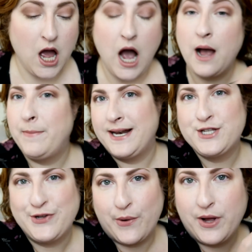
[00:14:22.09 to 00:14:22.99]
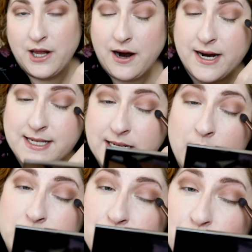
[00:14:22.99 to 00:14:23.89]
Uh, but it's so hilarious that I
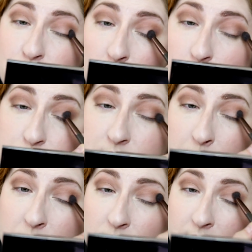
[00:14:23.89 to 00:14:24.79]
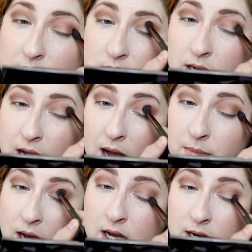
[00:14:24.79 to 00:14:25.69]
was just so stubborn that I was like, I'm
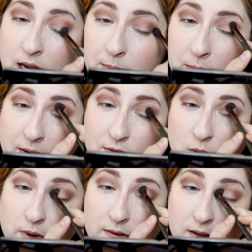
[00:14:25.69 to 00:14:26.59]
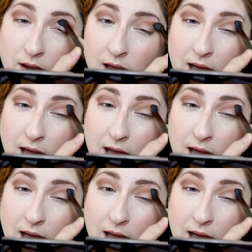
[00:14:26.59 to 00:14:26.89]
not going to name him after a Weasley.